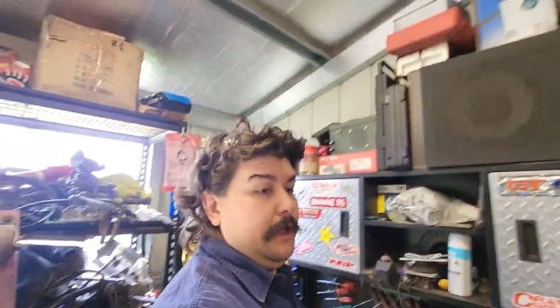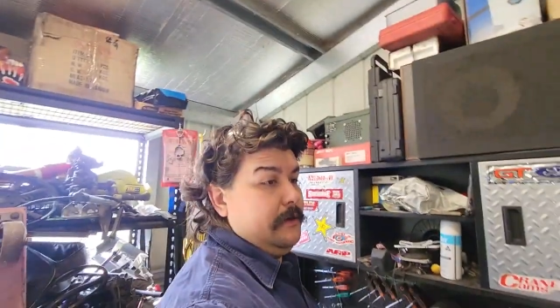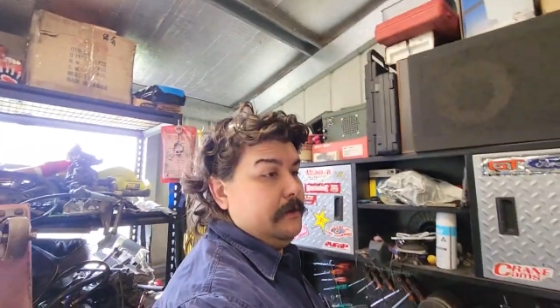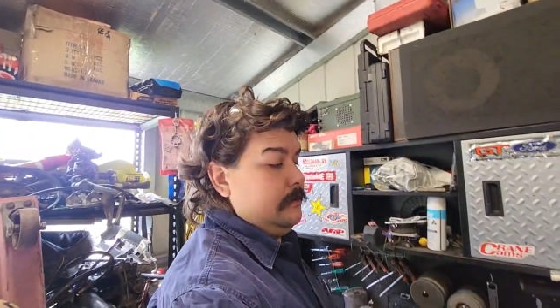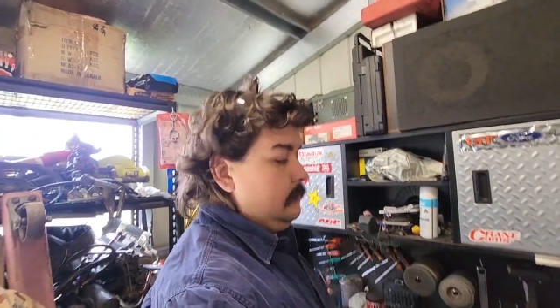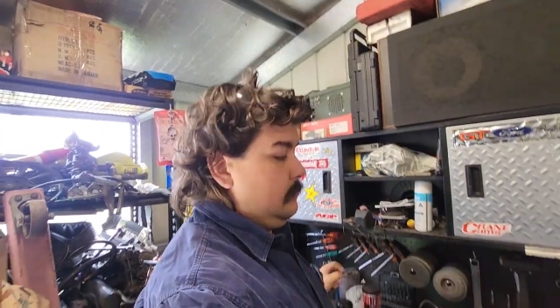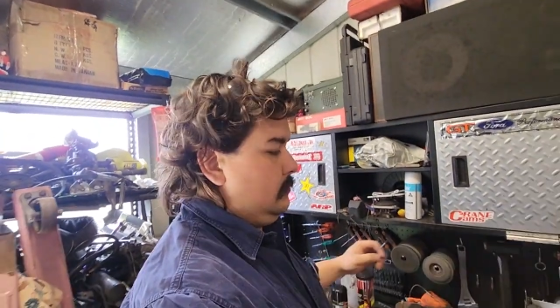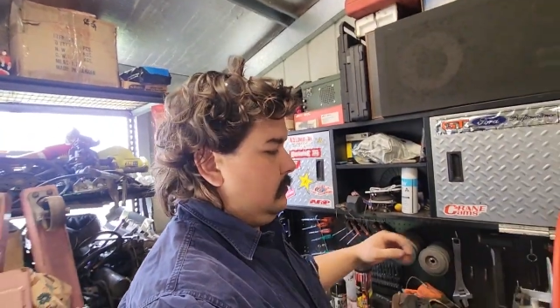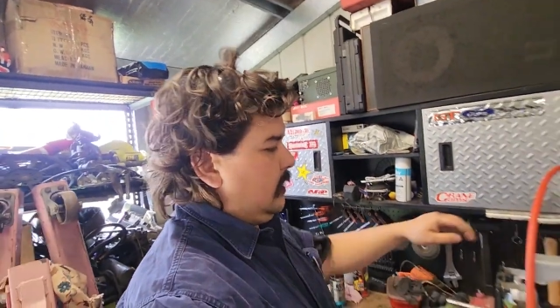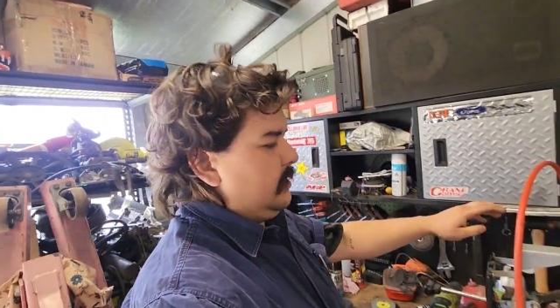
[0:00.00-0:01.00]
And
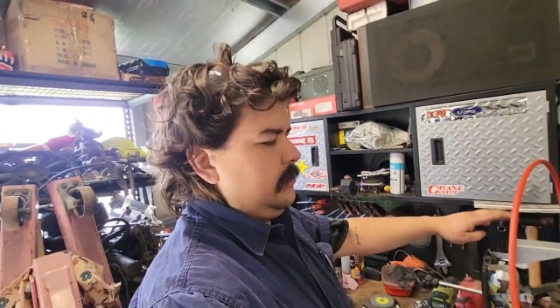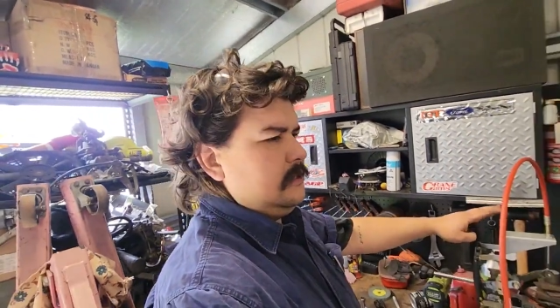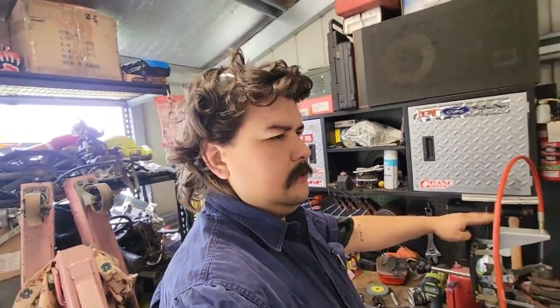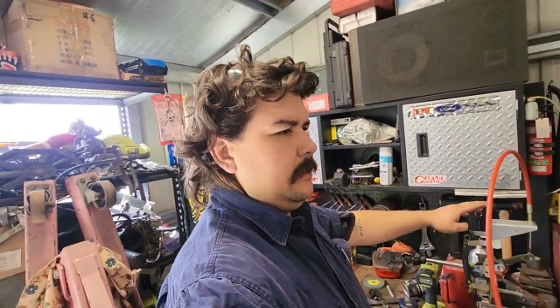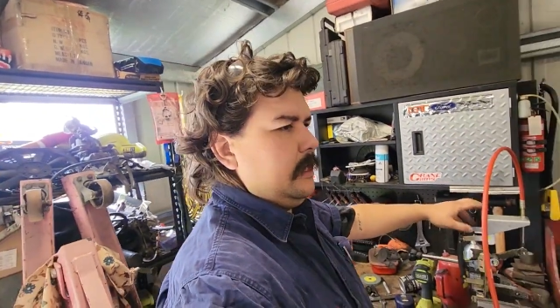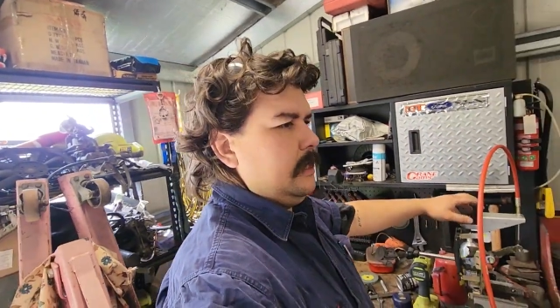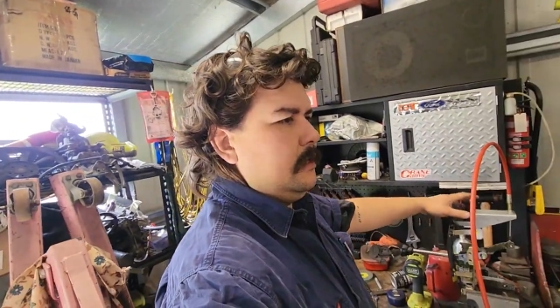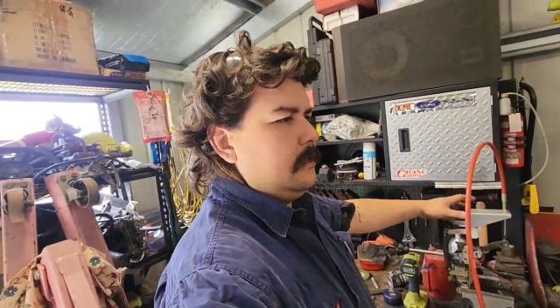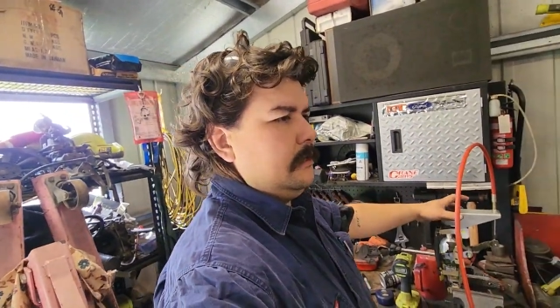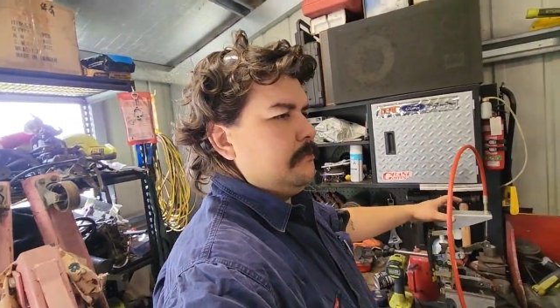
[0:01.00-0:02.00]
that used to
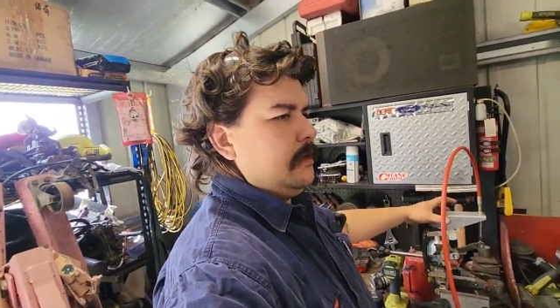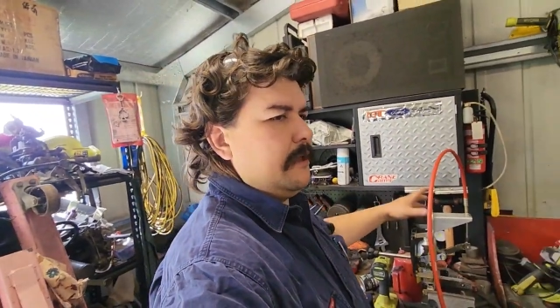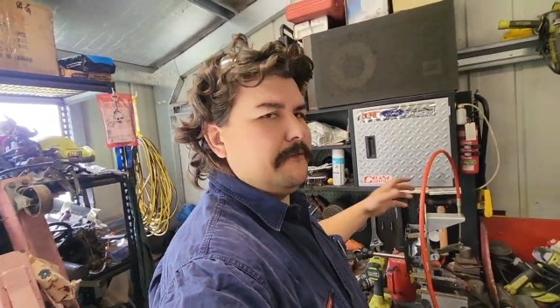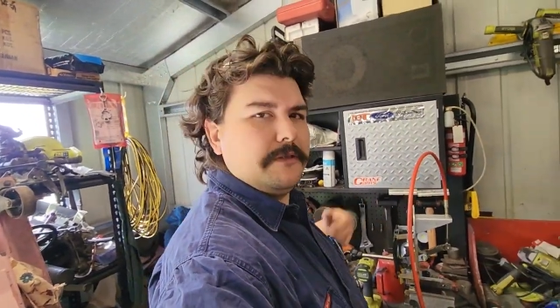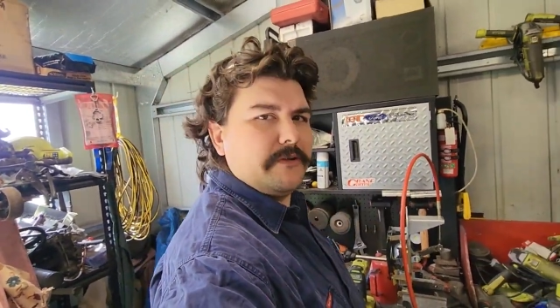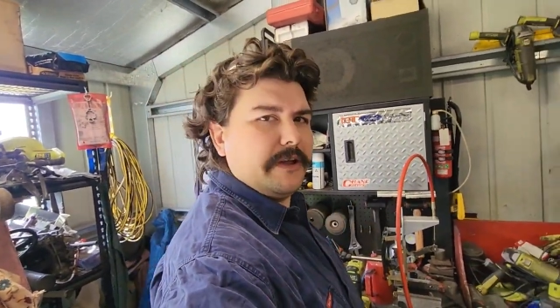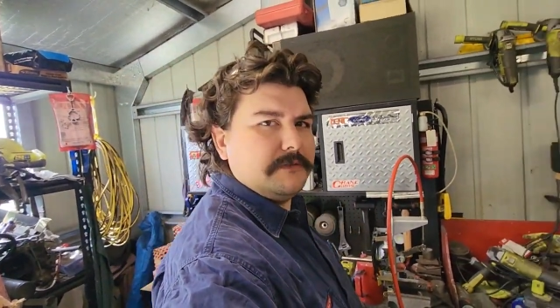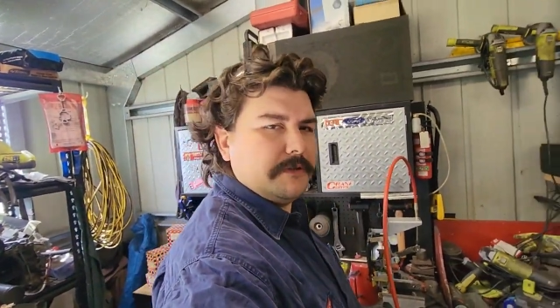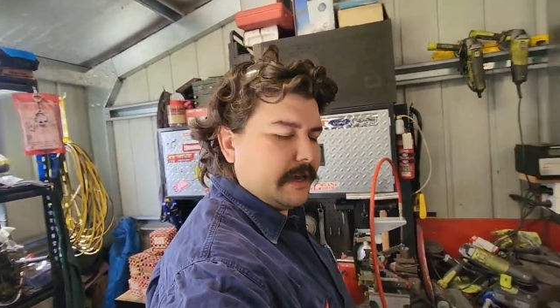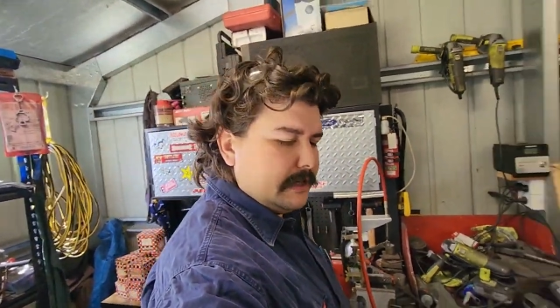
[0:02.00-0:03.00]
be the plate for the
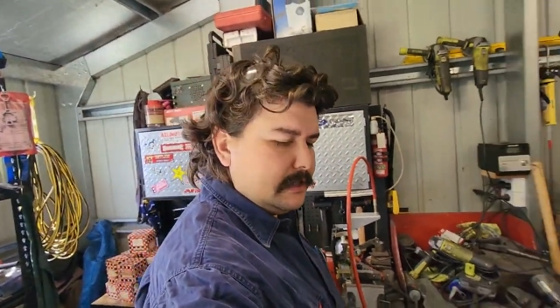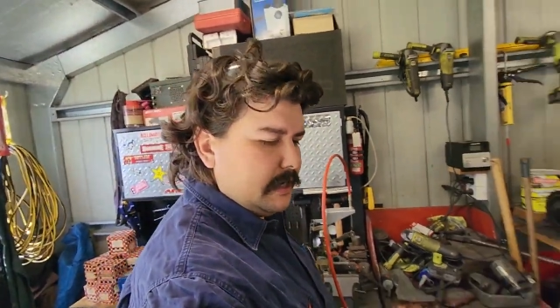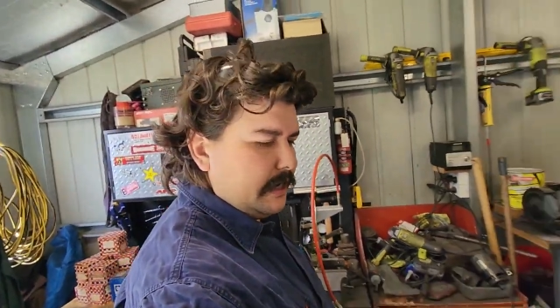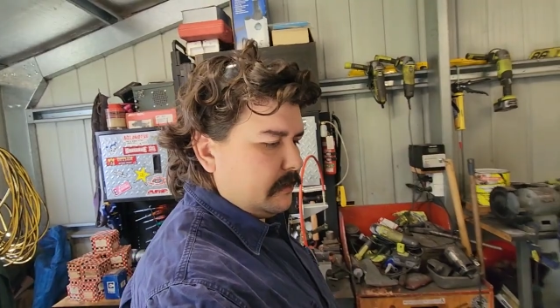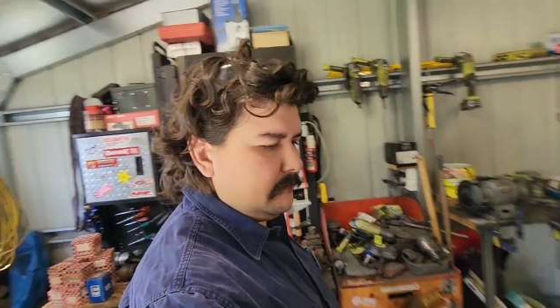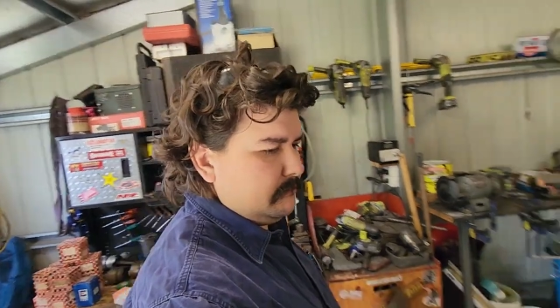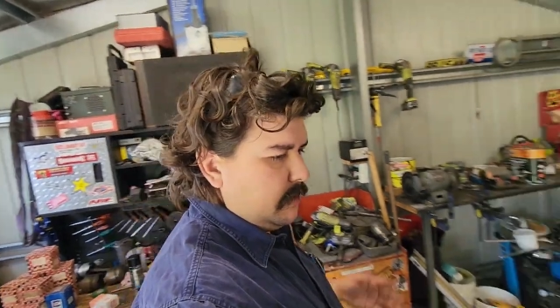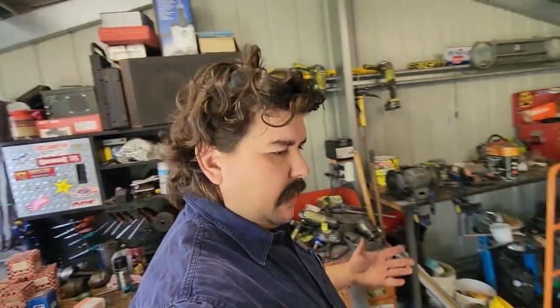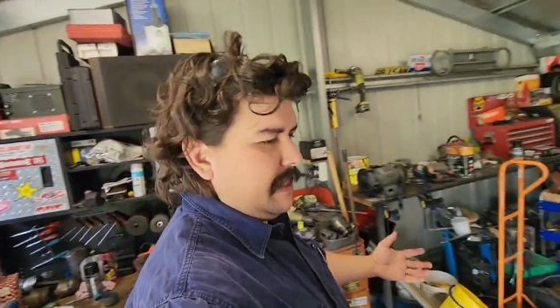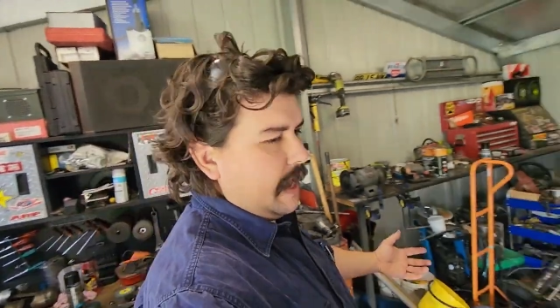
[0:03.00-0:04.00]
transfer case stick
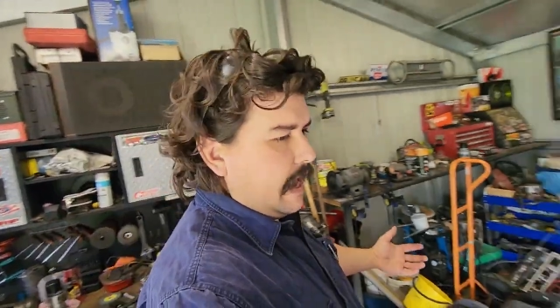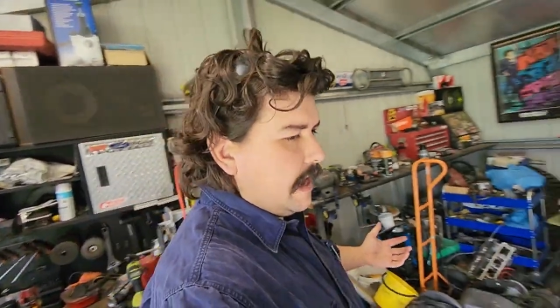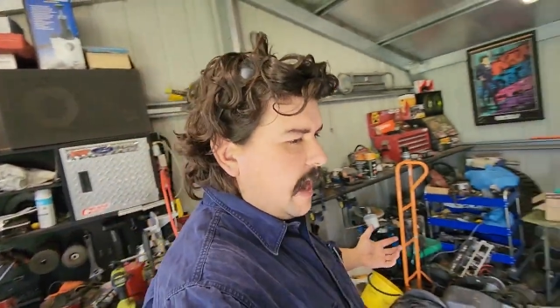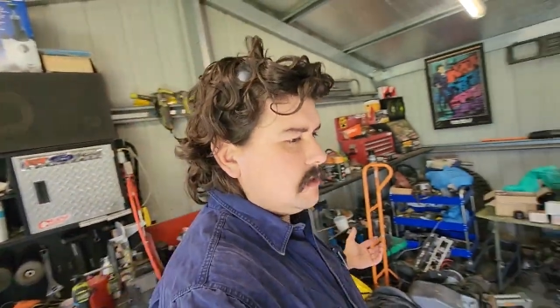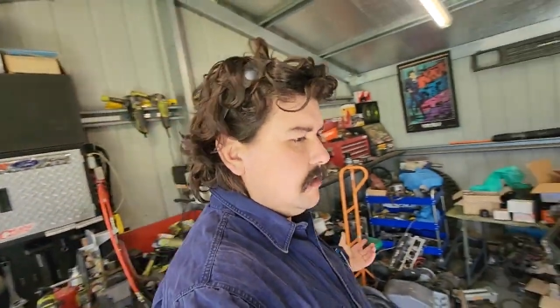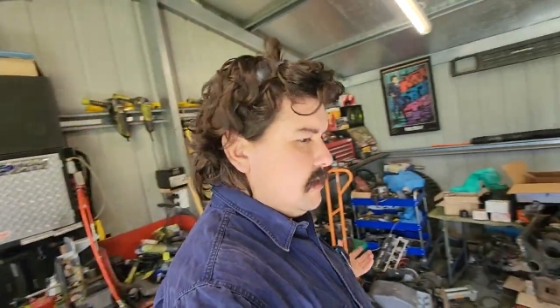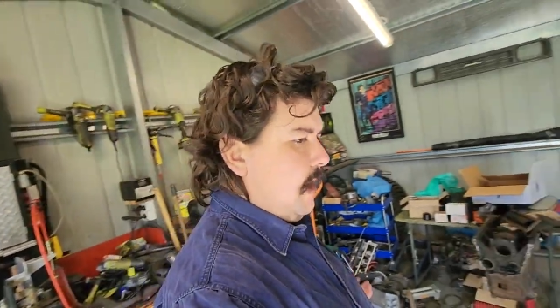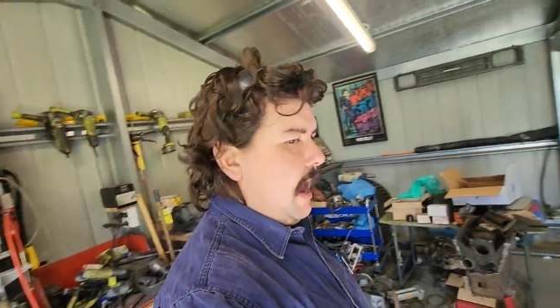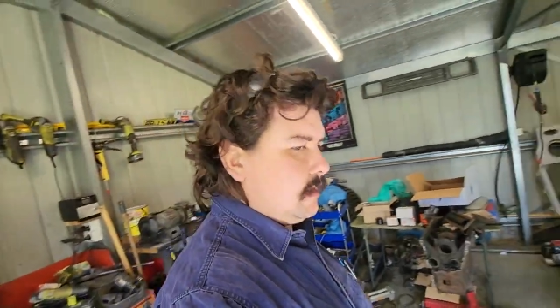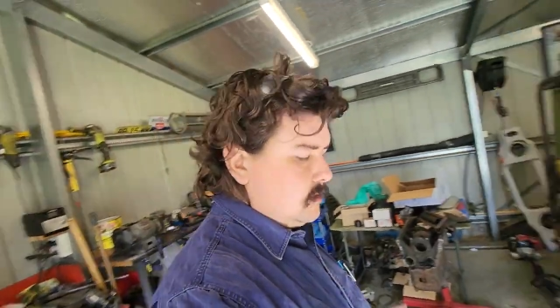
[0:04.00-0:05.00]
and they are naturally
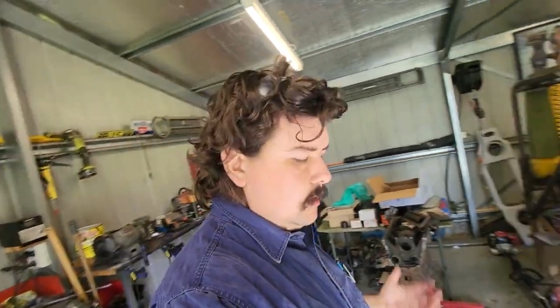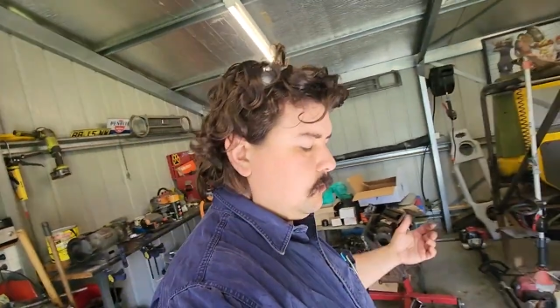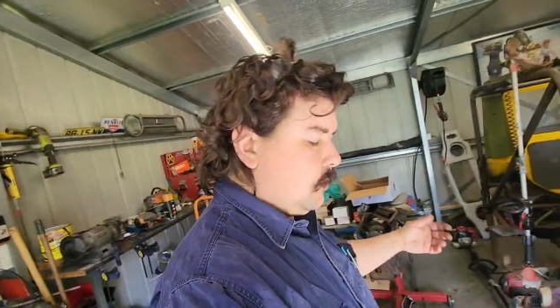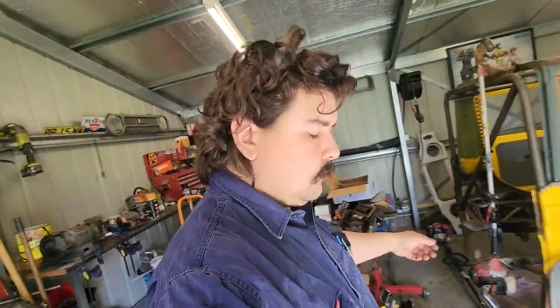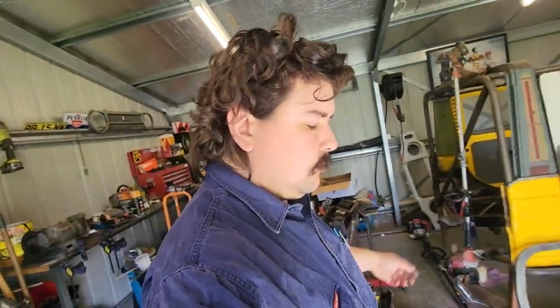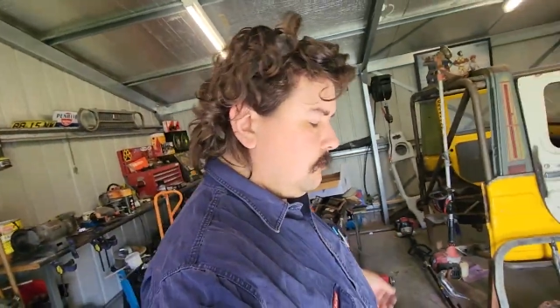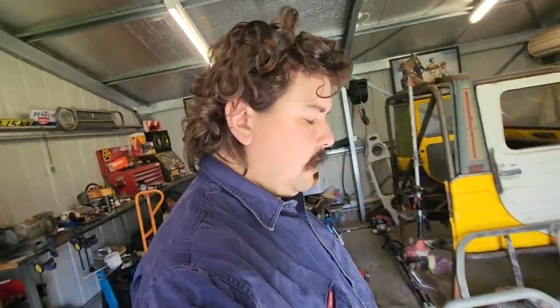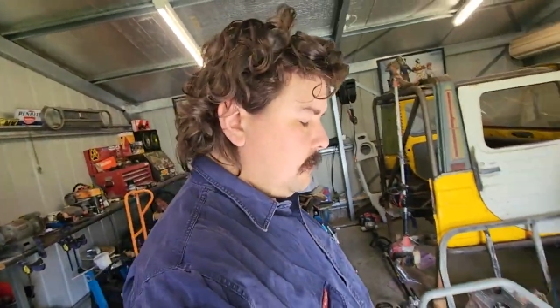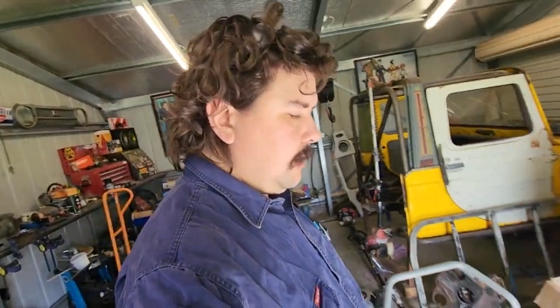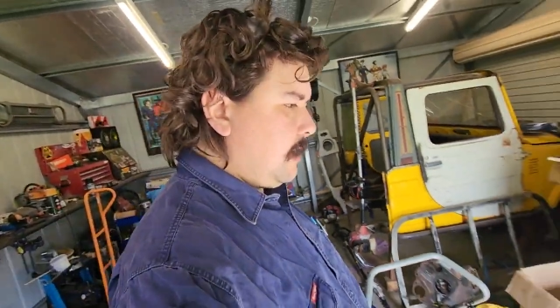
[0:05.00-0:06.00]
black, so well, I will
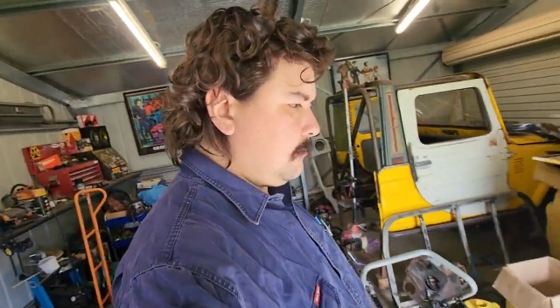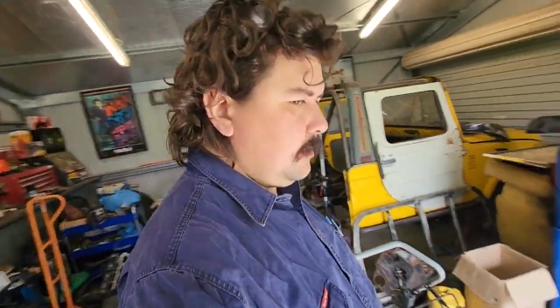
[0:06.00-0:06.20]
paint it black.